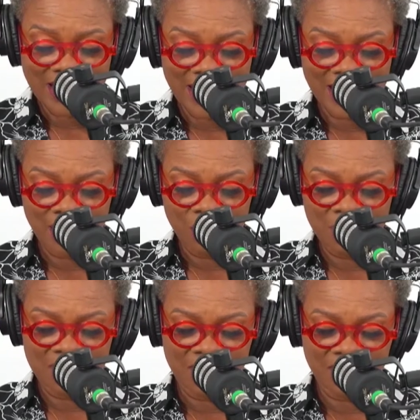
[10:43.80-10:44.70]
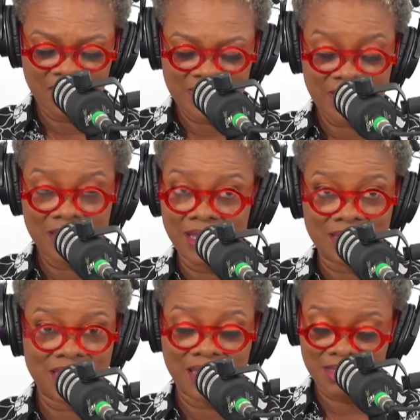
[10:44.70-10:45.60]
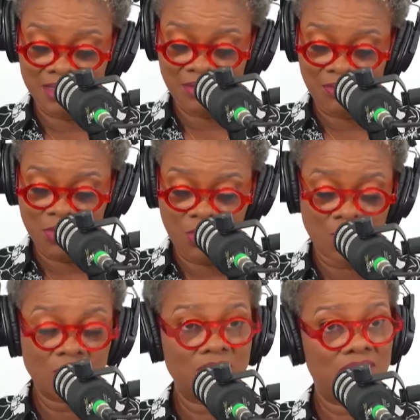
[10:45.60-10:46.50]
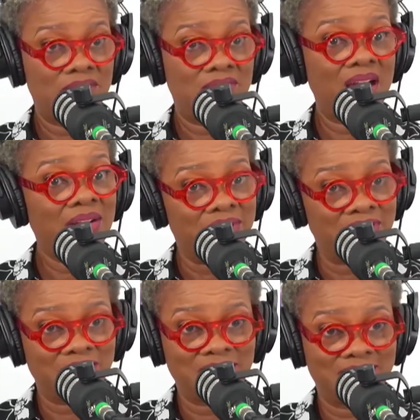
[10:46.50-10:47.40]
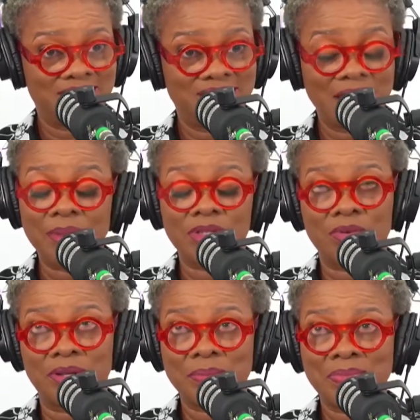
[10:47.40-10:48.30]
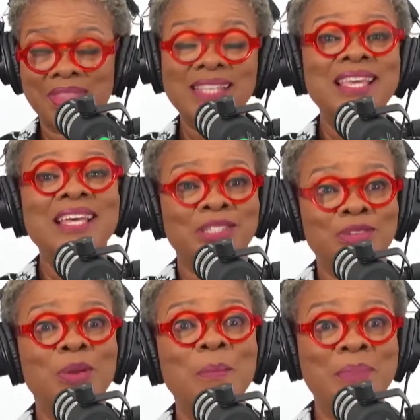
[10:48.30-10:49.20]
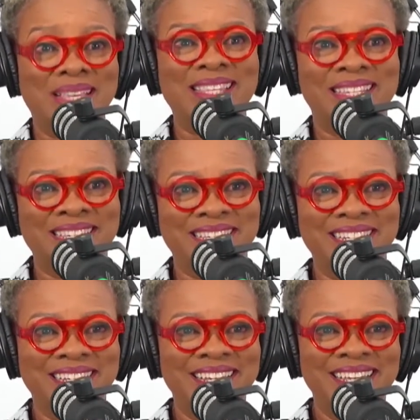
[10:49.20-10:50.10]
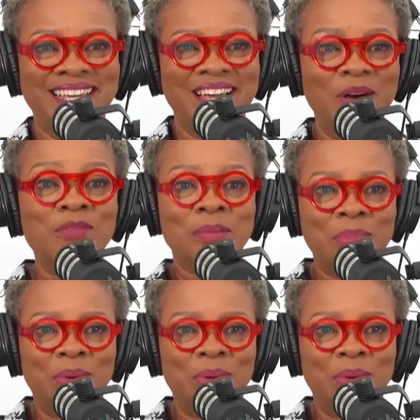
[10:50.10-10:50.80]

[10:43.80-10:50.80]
it be safe if I said that's the essence of your marriage? That's the essence of your message of the